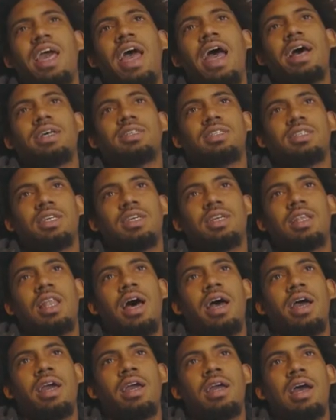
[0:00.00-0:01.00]
it as in
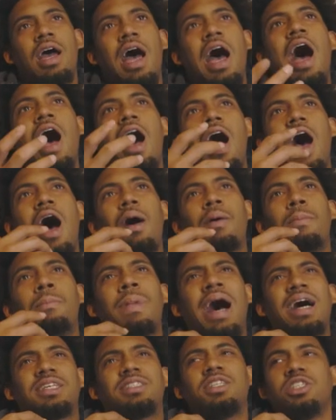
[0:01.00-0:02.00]
like I, I don't,
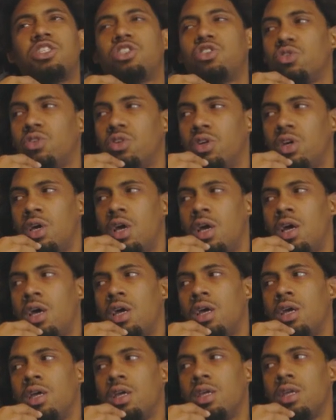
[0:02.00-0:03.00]
I don't change nothing
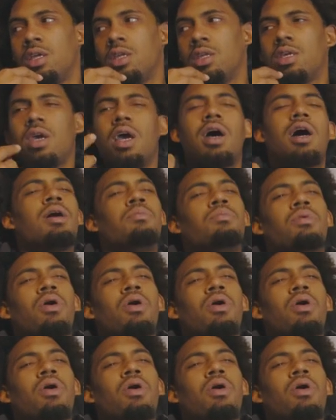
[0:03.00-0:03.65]
about me, bro. Like yeah,